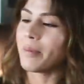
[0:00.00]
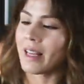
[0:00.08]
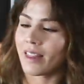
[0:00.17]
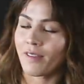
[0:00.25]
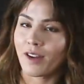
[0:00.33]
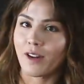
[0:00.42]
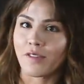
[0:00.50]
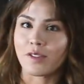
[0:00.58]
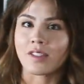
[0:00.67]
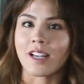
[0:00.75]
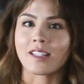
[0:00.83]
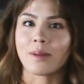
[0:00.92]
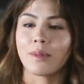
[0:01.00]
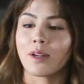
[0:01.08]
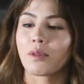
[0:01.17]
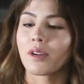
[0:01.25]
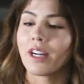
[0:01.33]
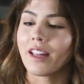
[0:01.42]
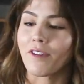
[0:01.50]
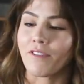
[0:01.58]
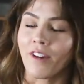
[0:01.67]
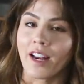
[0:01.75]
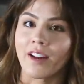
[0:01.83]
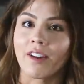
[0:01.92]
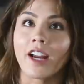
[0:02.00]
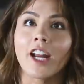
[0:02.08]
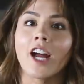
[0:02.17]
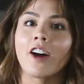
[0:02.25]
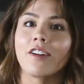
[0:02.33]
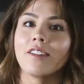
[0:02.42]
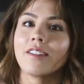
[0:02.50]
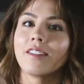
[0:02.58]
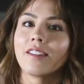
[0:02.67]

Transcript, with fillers: will make the video if you say something really funny right now.